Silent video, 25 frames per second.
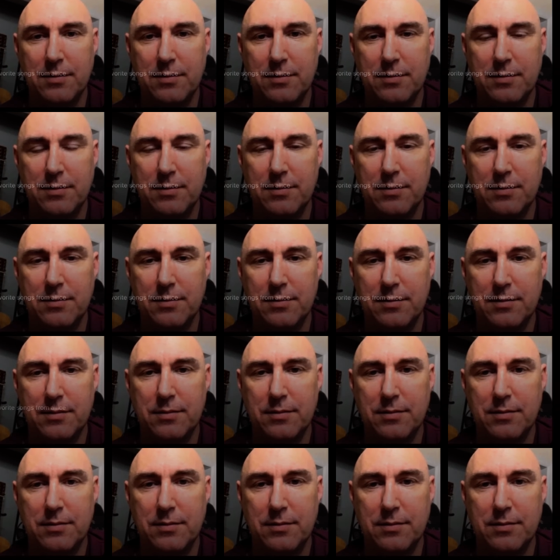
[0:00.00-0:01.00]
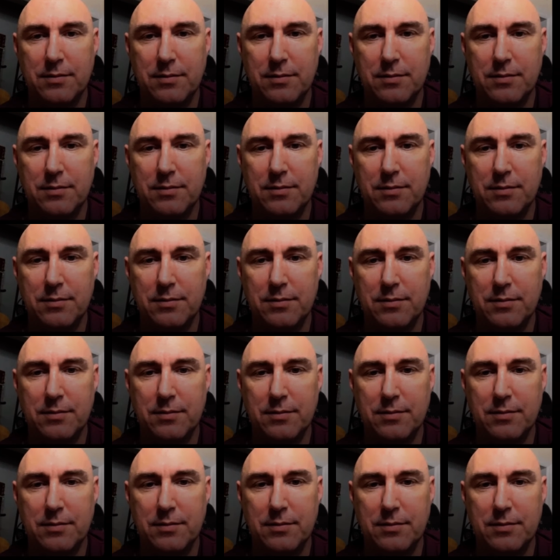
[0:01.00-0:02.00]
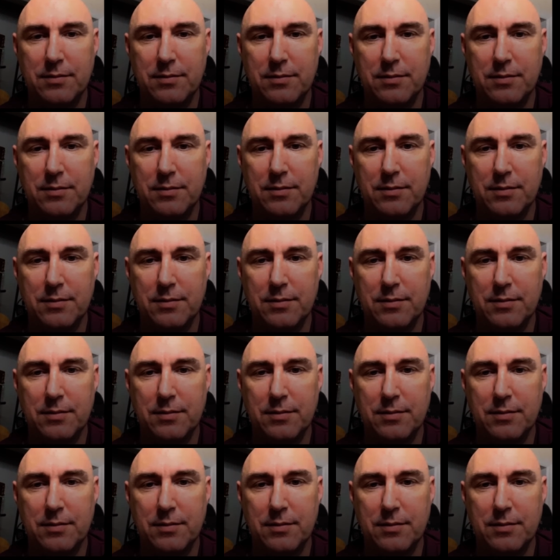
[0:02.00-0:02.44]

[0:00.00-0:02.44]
[no speech]